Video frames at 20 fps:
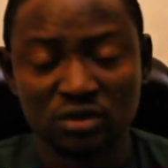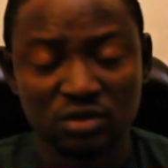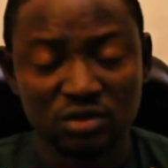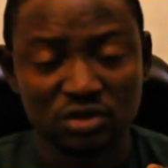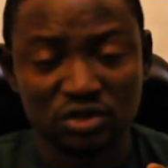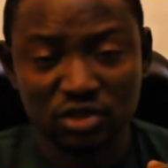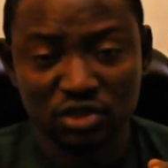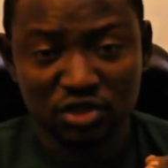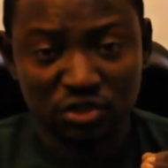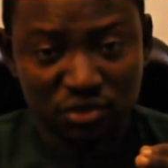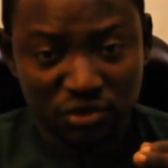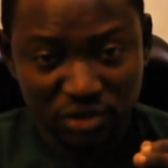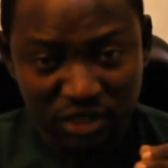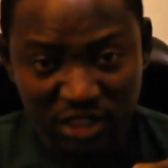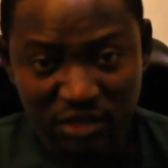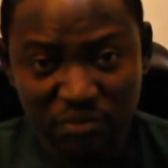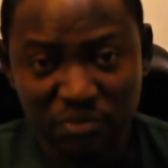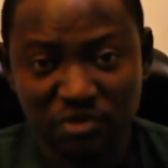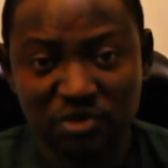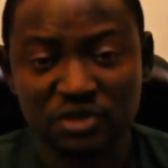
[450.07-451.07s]
just
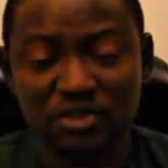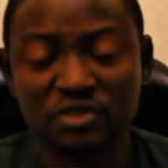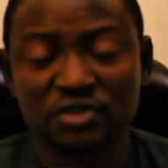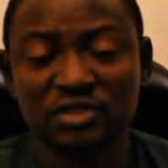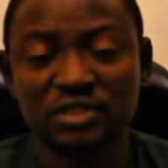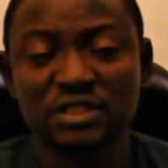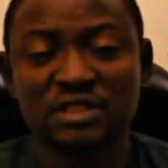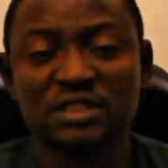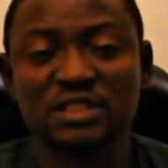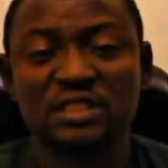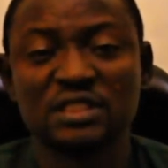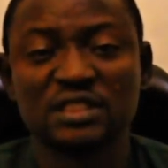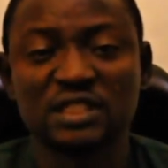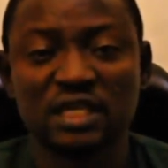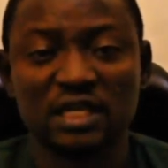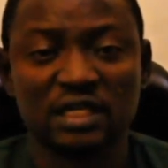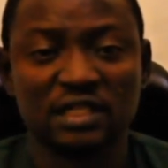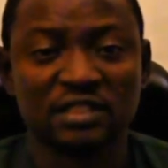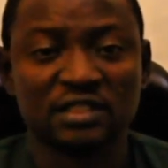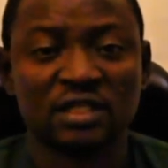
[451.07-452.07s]
keep reducing it,
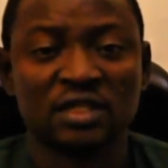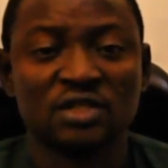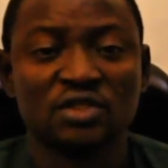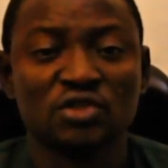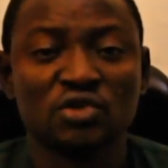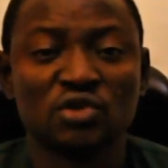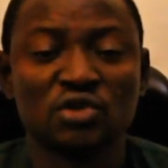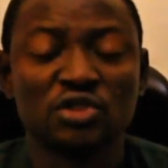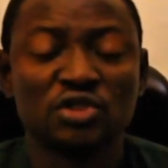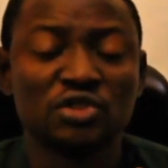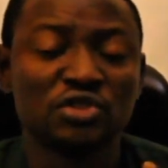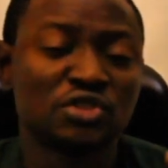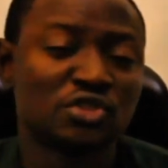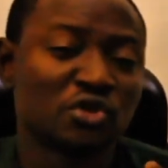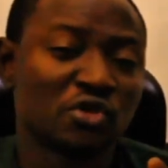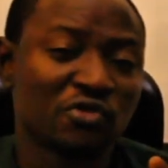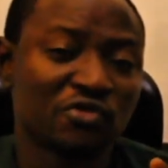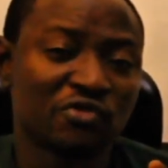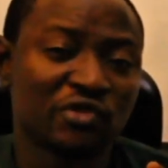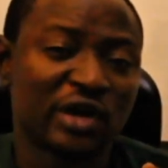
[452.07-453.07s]
and you only use
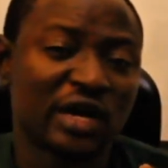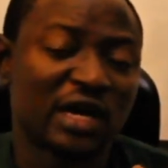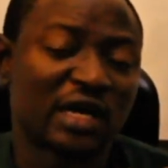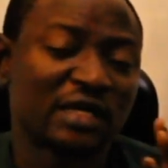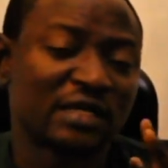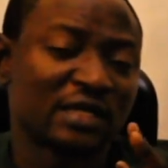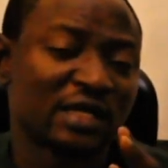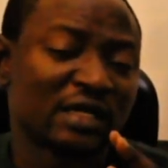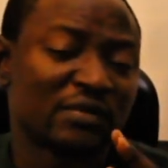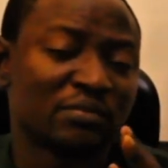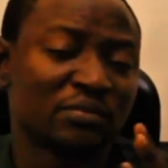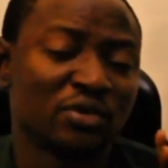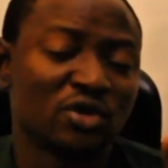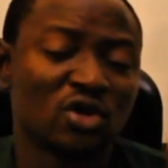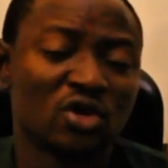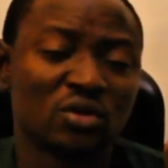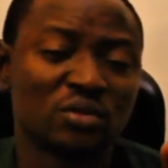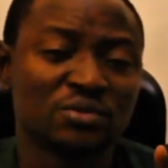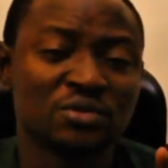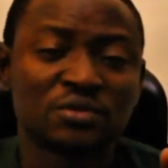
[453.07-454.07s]
your fan and
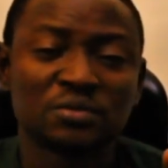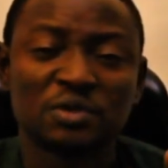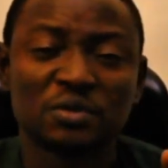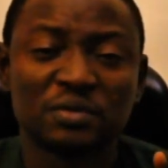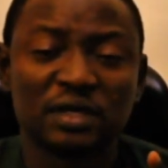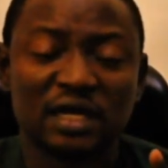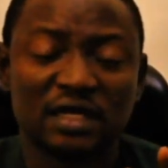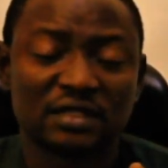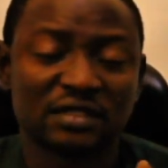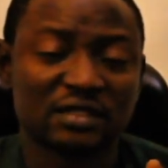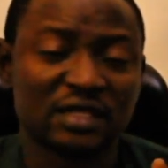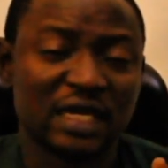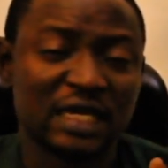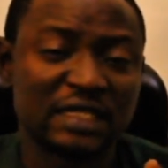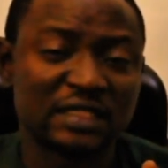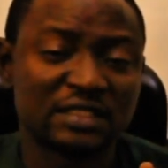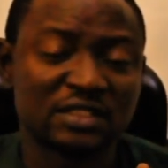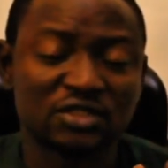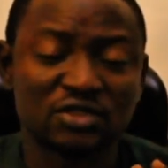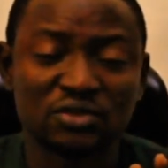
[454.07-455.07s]
bulbs maybe at
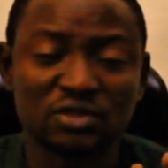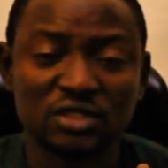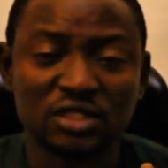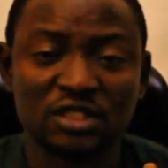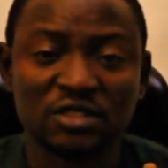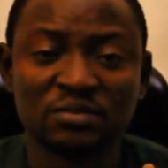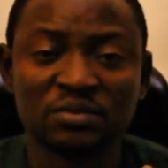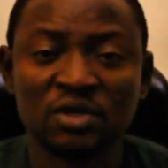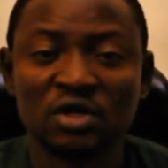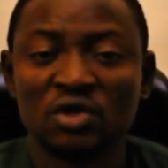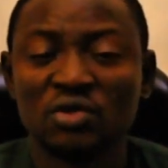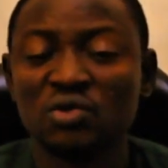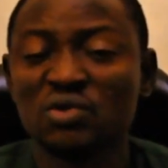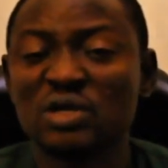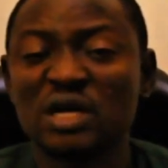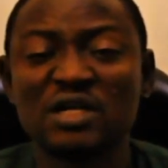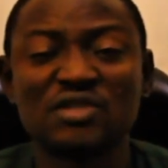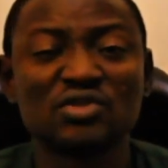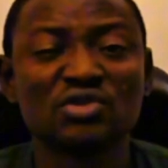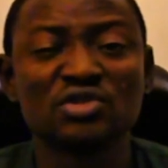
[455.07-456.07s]
night to sleep, you
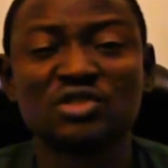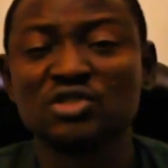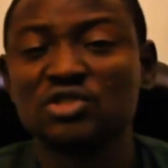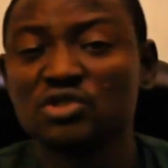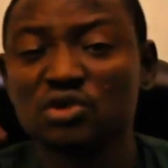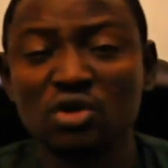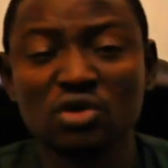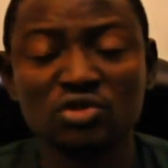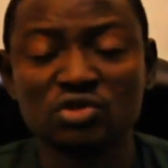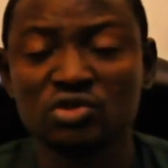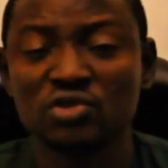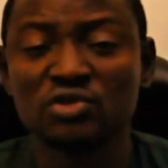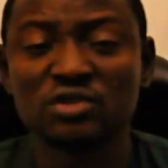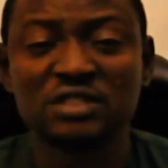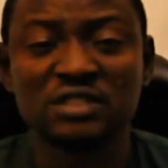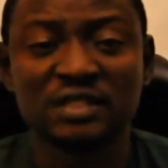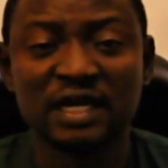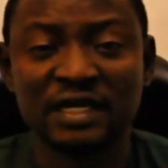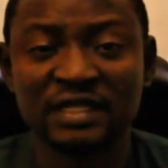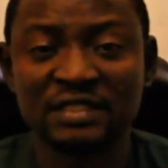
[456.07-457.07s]
can use it all through the
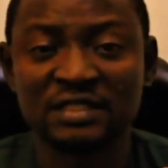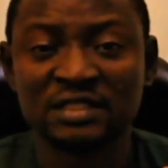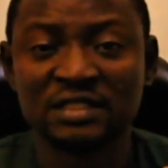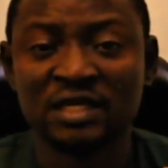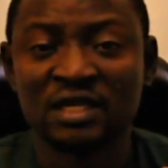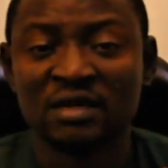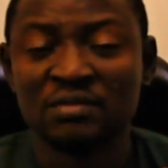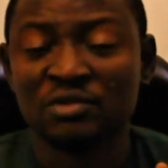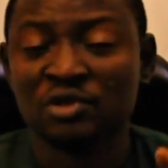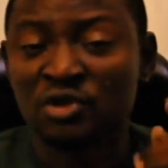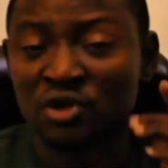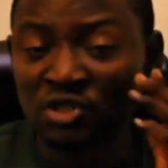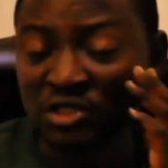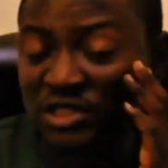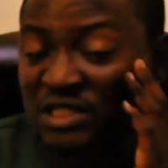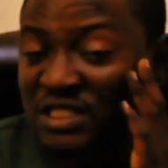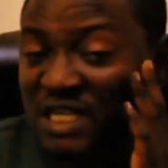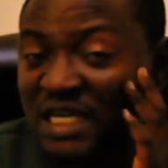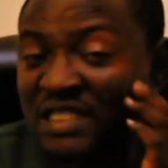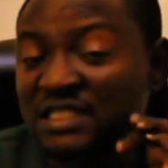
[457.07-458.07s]
night, because
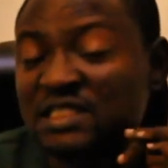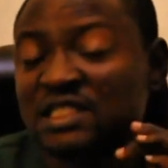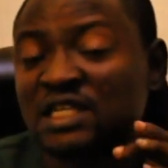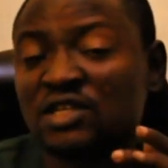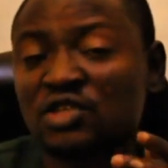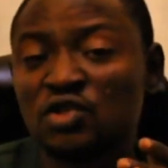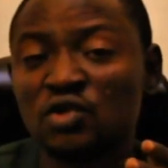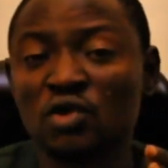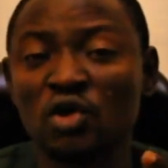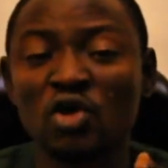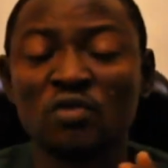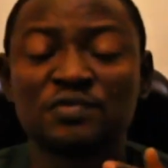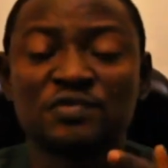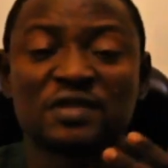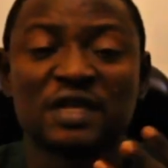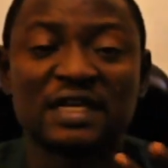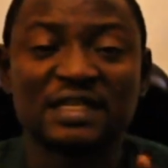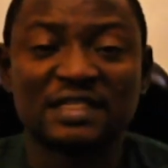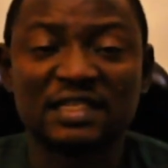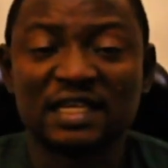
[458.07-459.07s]
it can take you up to
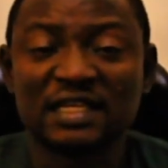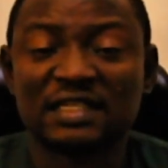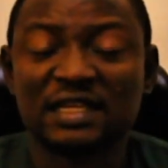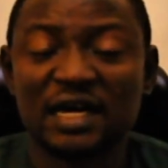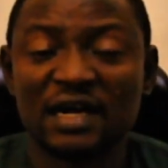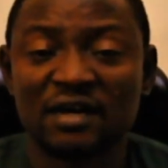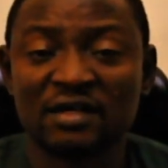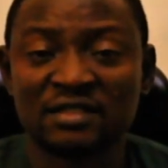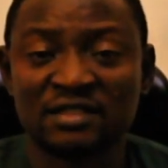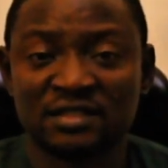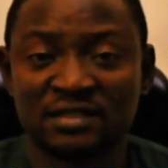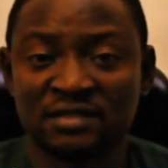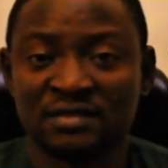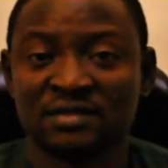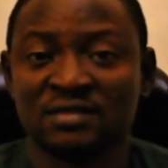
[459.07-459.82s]
like 10 hours,